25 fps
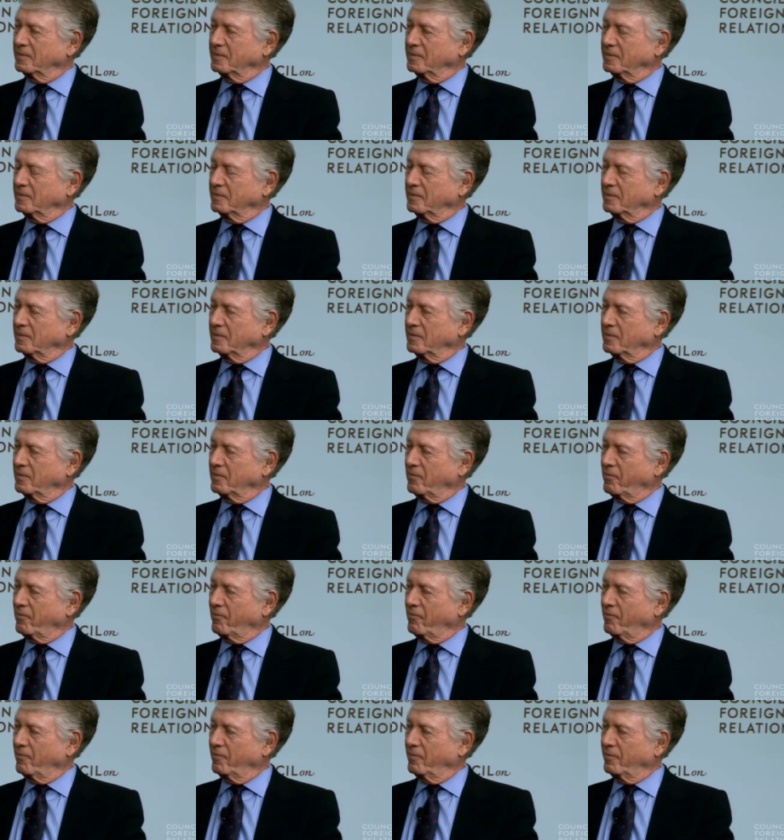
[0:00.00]
to air a
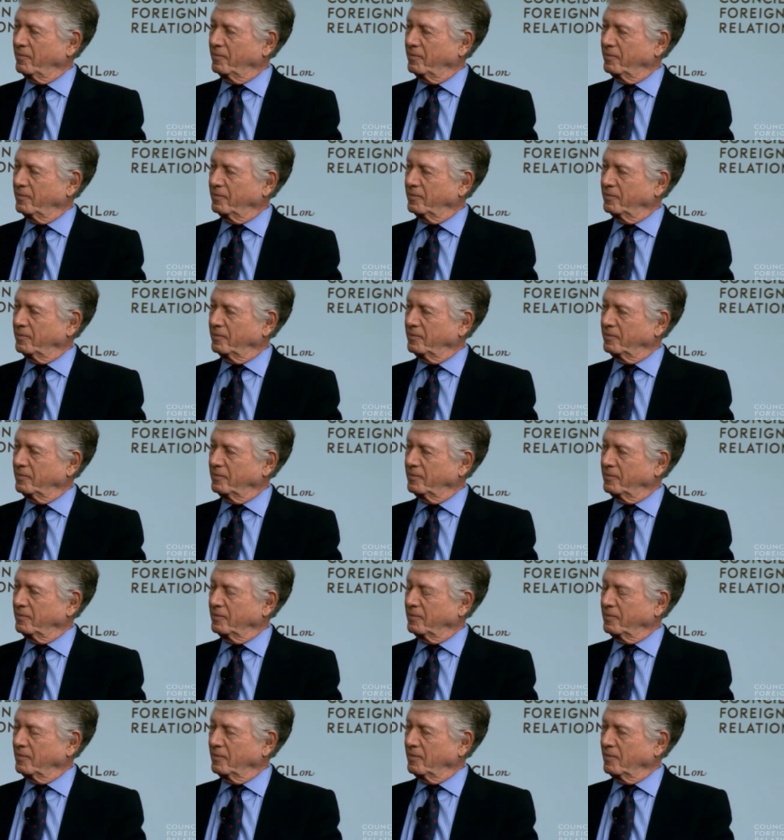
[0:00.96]
nightly
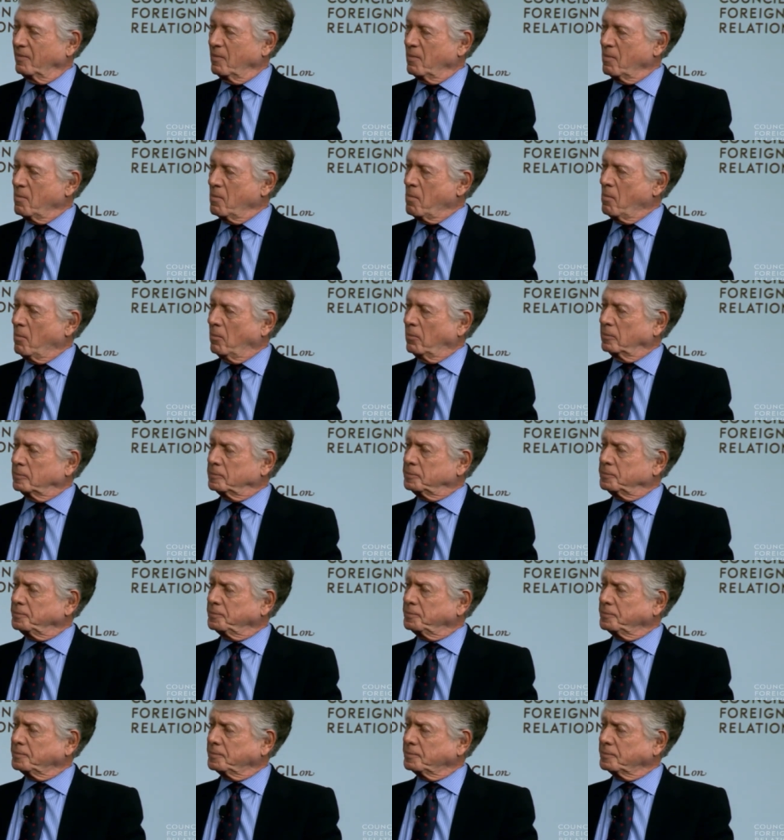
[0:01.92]
program, which he didn't want
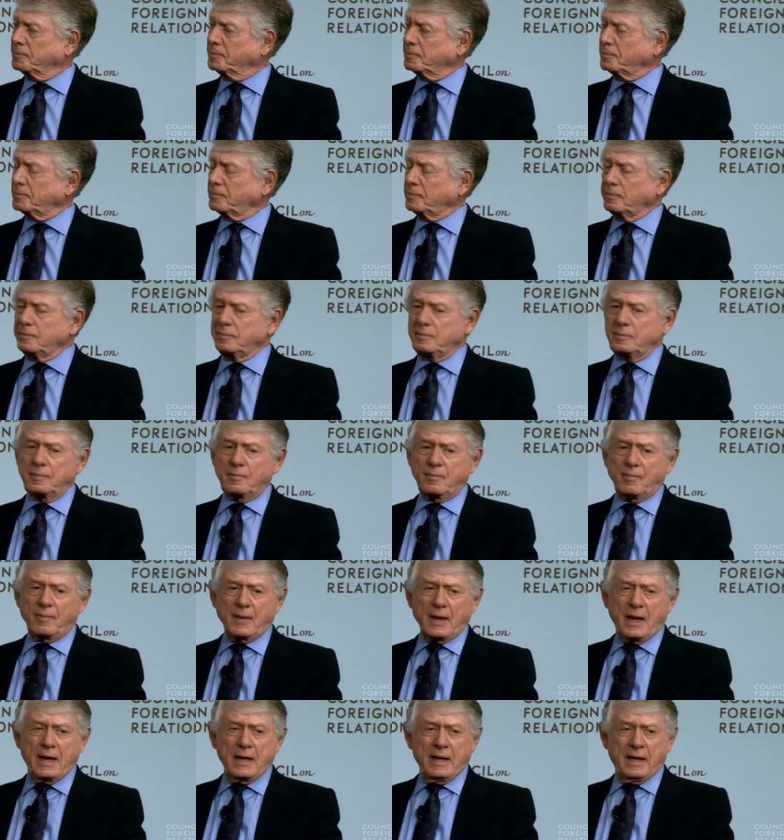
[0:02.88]
to do?
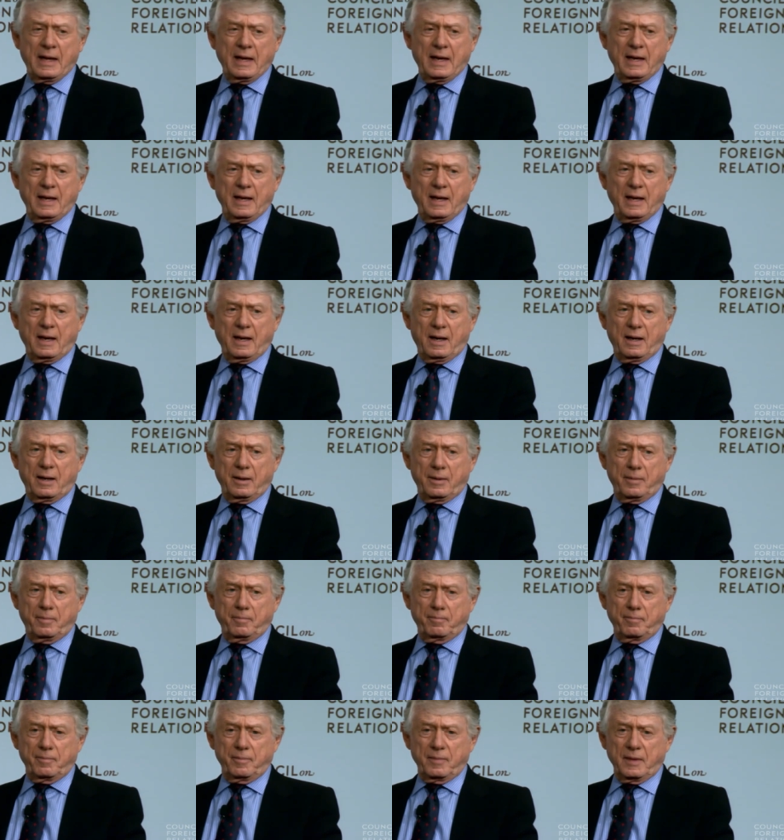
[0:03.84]

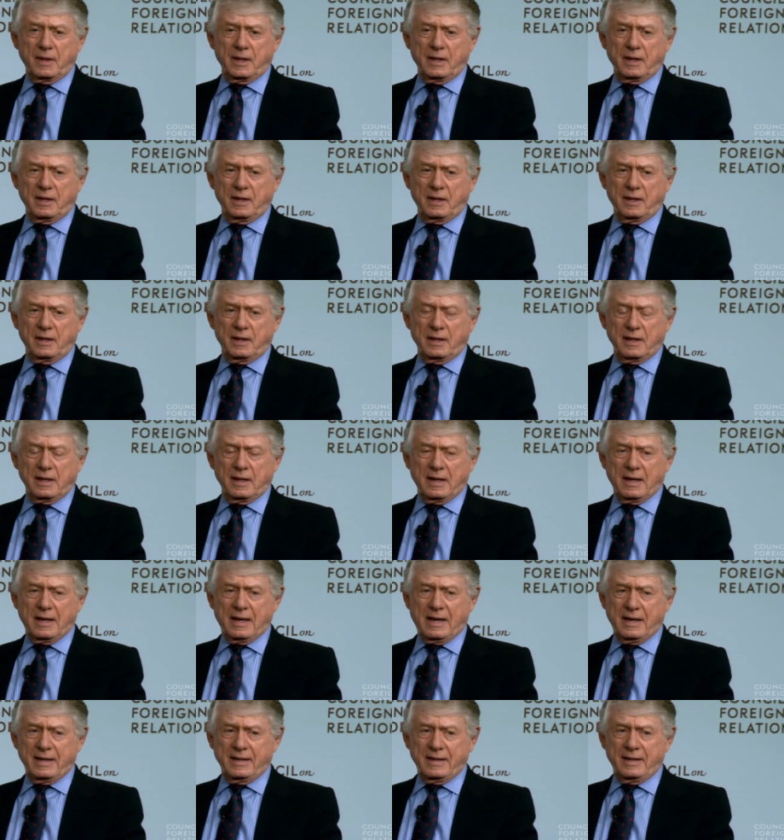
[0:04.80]
Um,
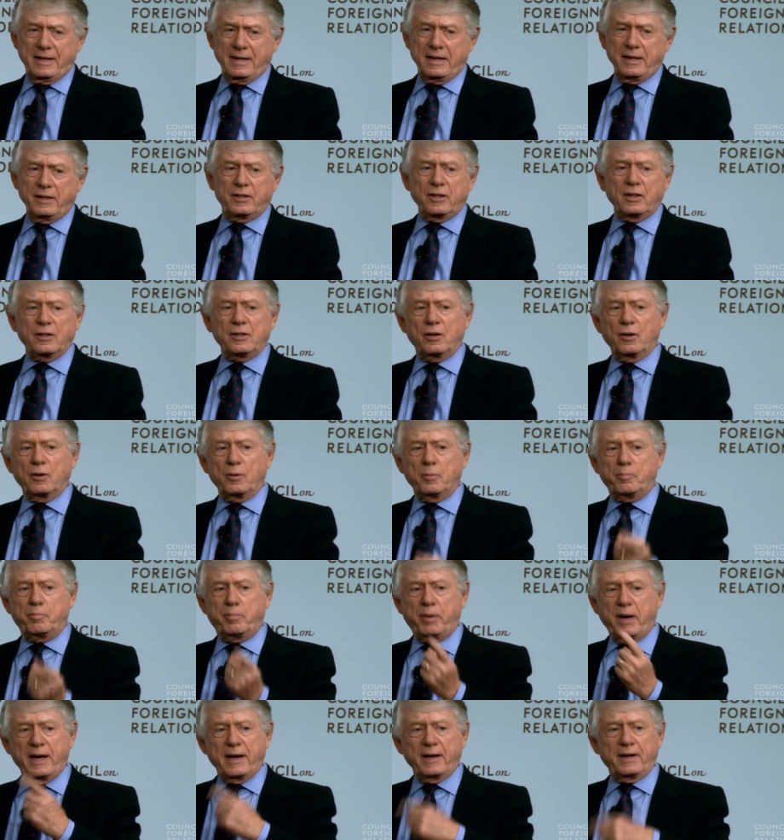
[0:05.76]
I need to go
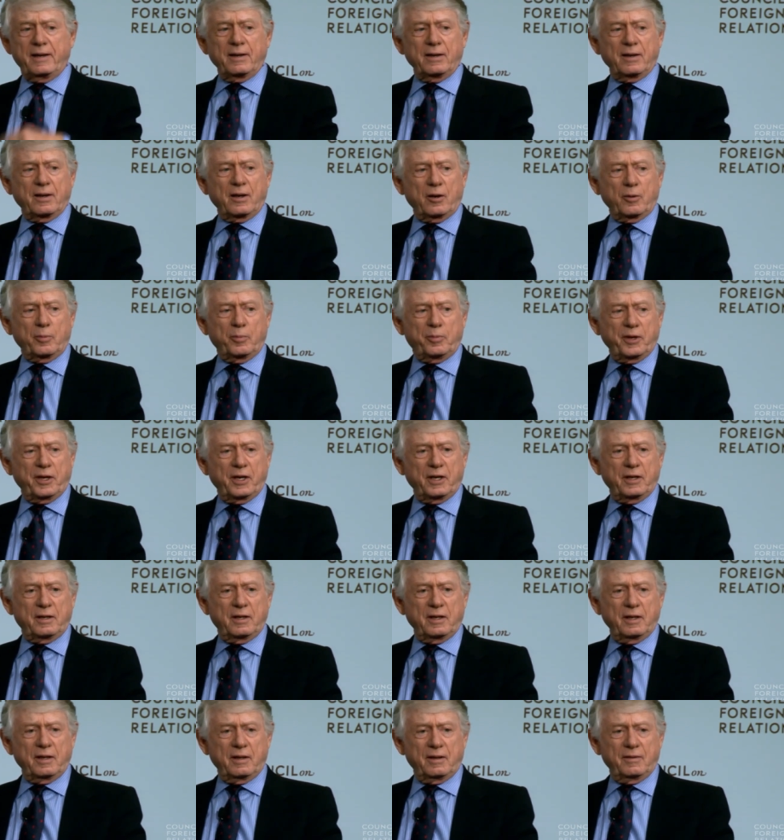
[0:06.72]
back a little bit.
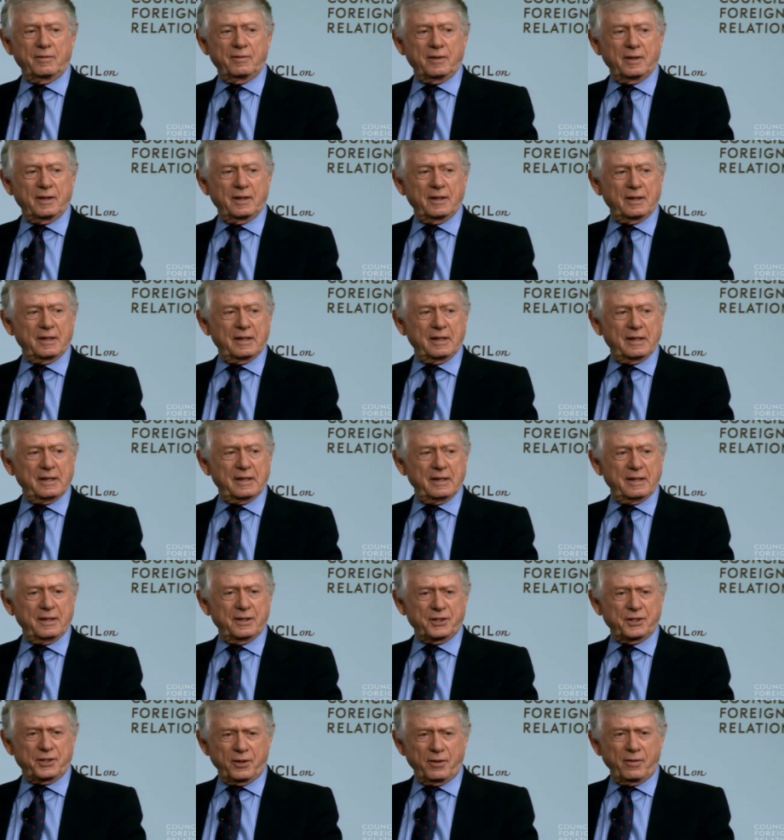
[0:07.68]
Um,
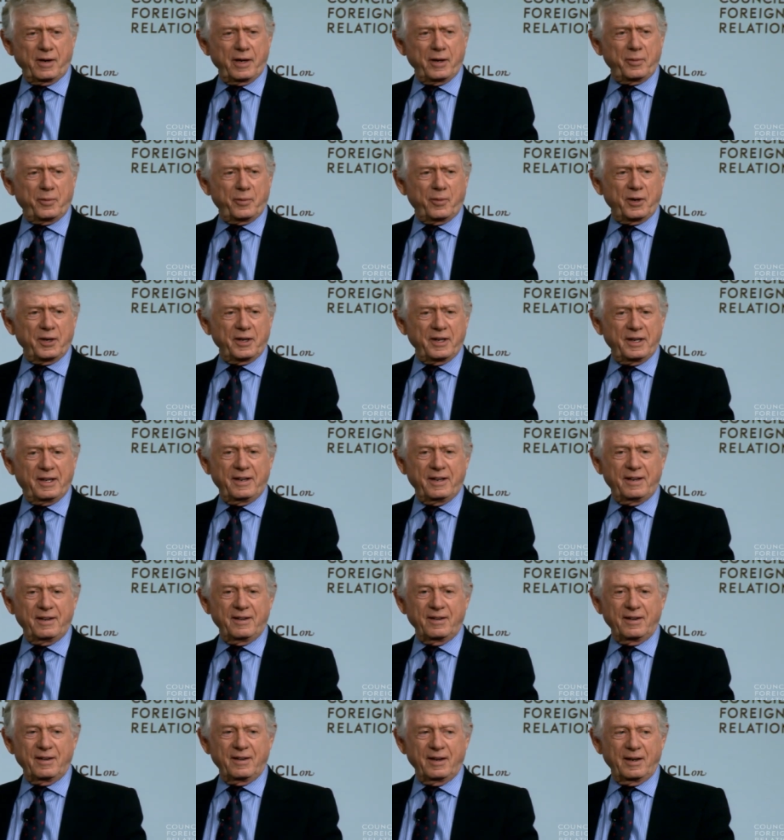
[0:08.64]
is there anyone
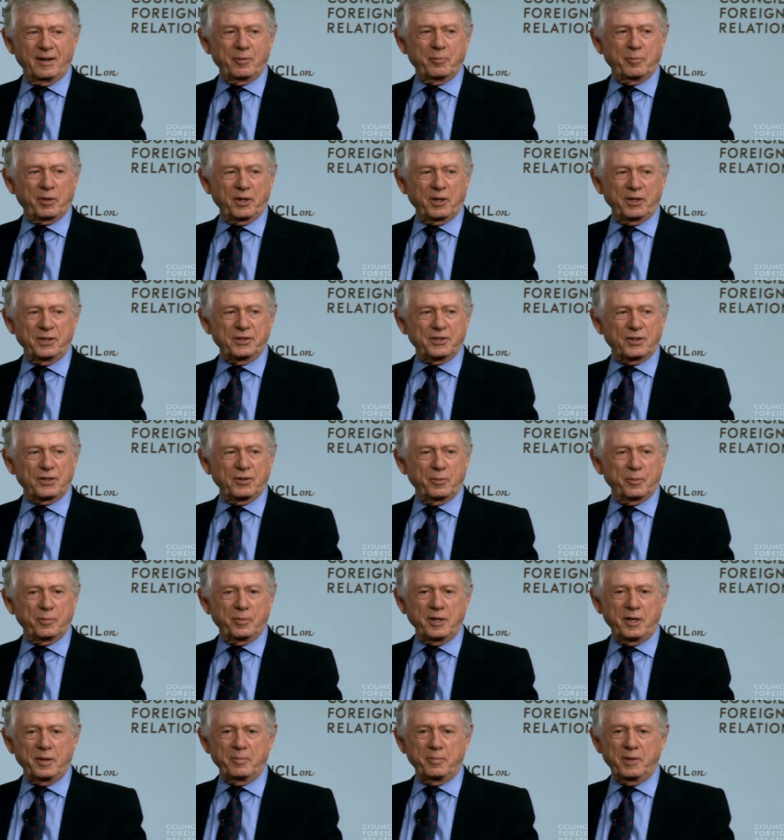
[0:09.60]
here, and please don't
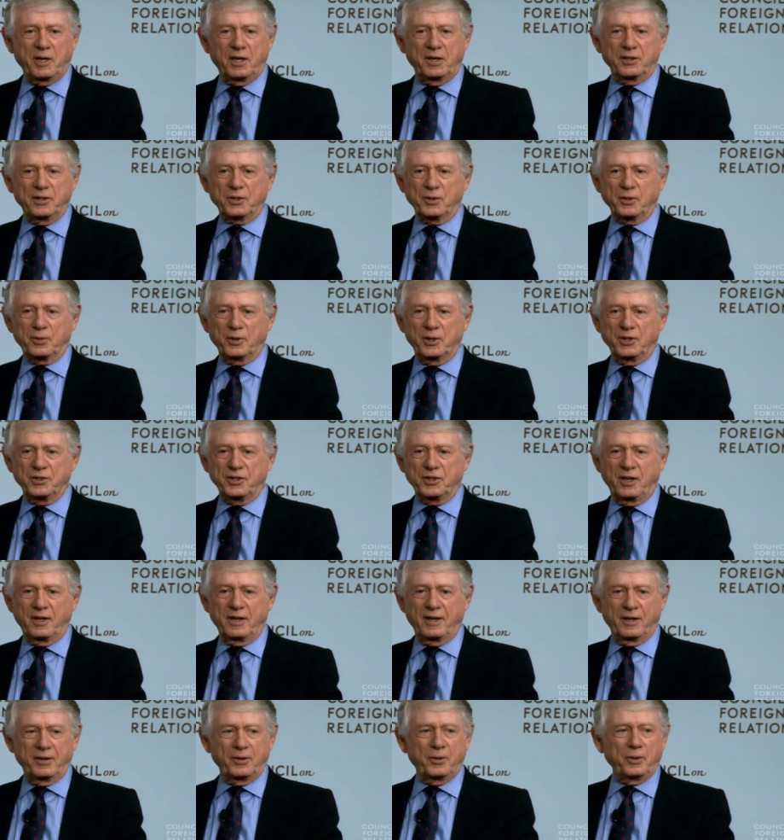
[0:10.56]
be embarrassed to raise
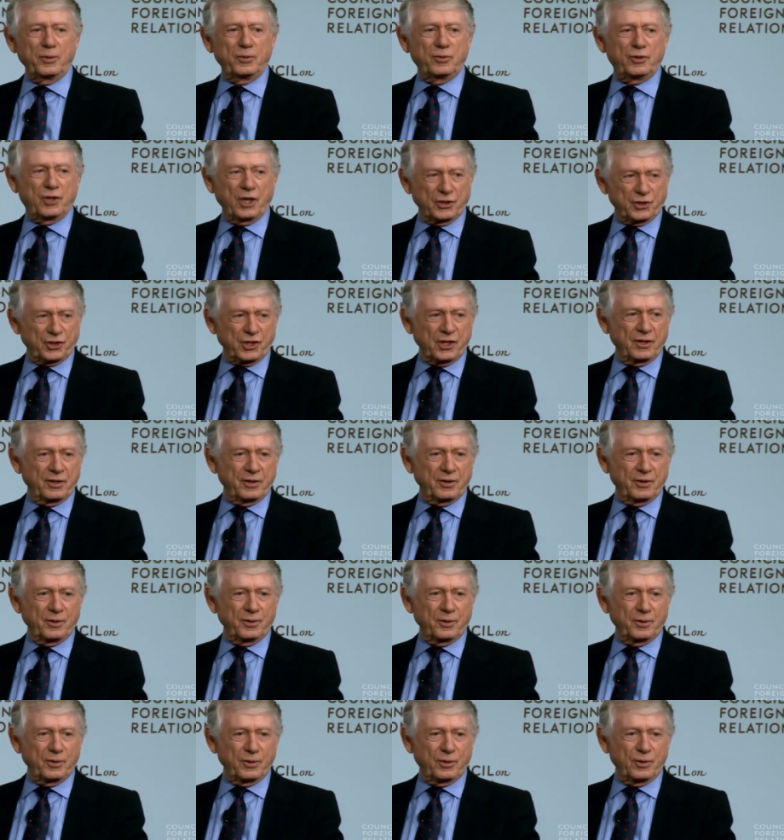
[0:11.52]
your hand, who doesn't
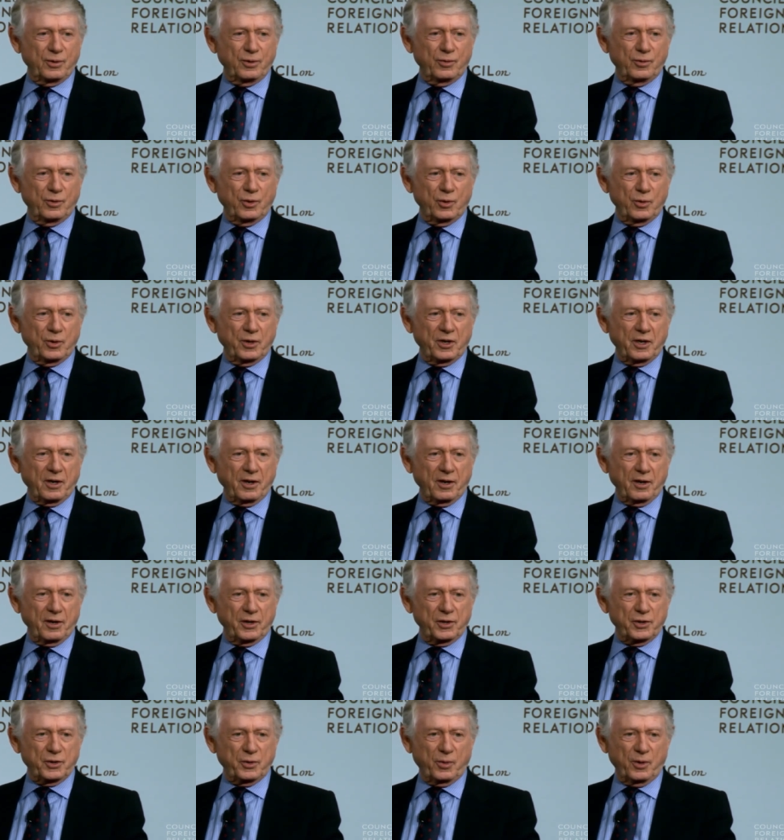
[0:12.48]
know who Roone
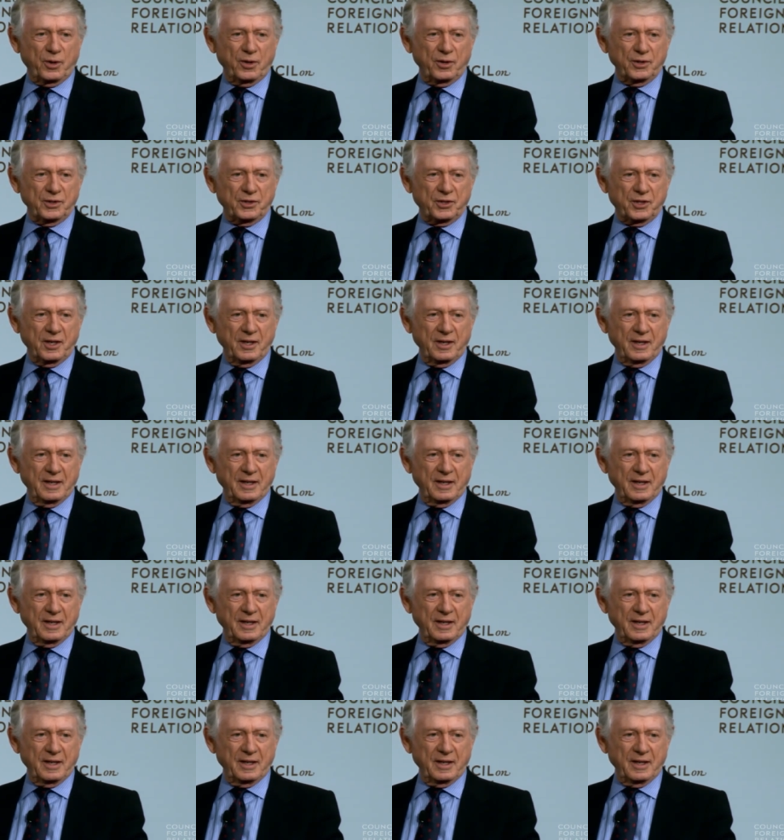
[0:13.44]
Arledge was?